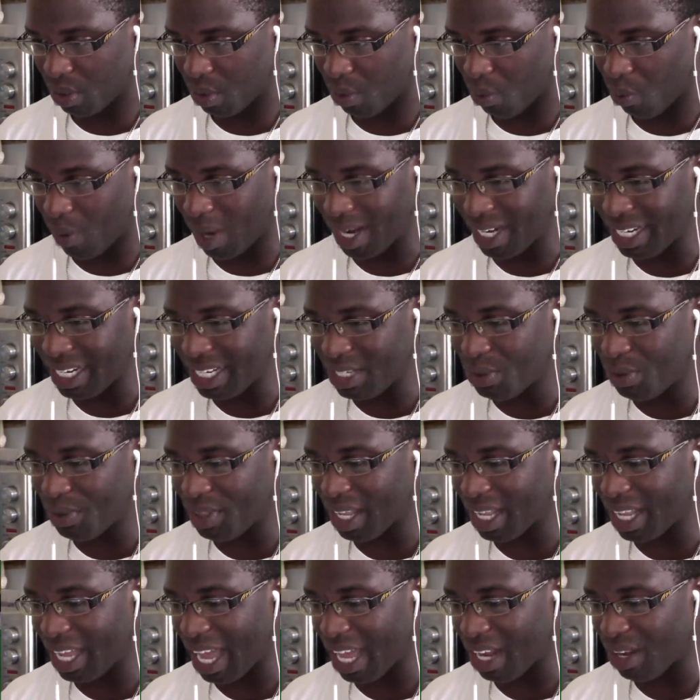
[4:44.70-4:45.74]
What is with the
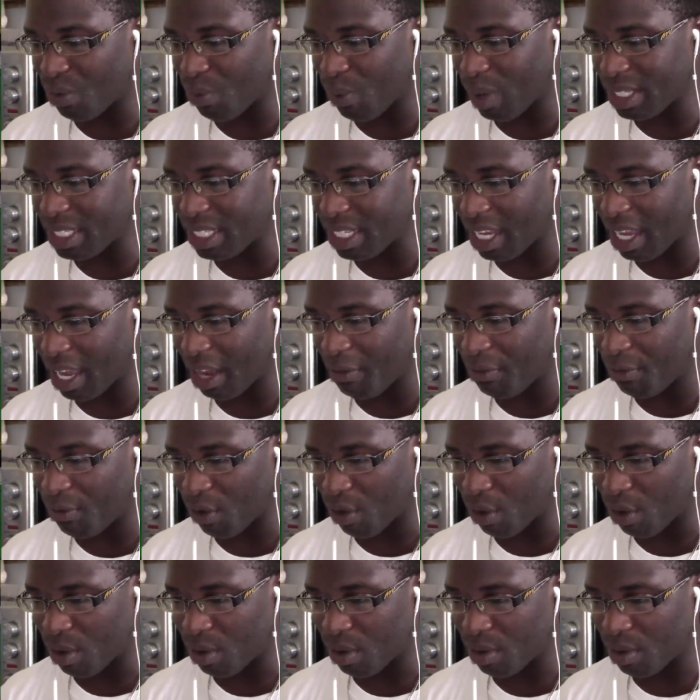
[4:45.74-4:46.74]
cat? What's the cat for?